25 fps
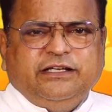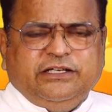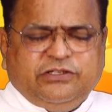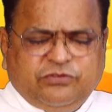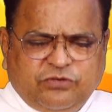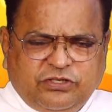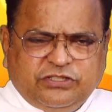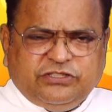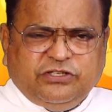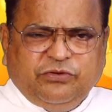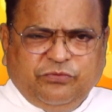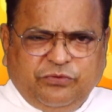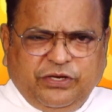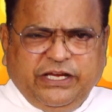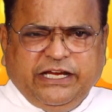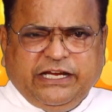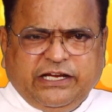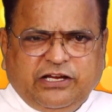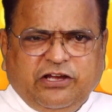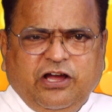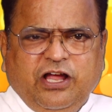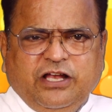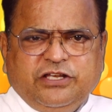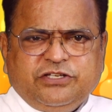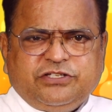It was a
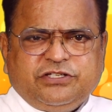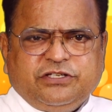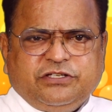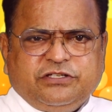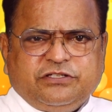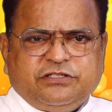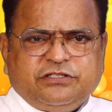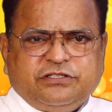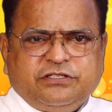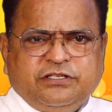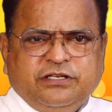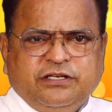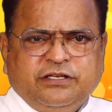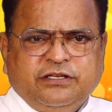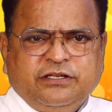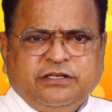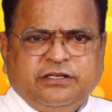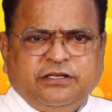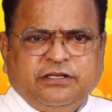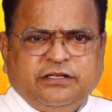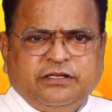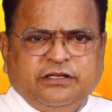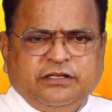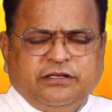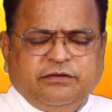weak conscience.
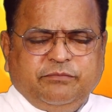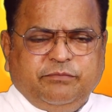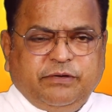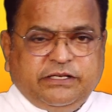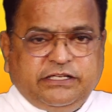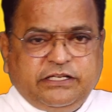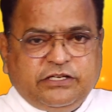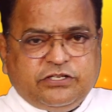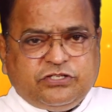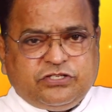But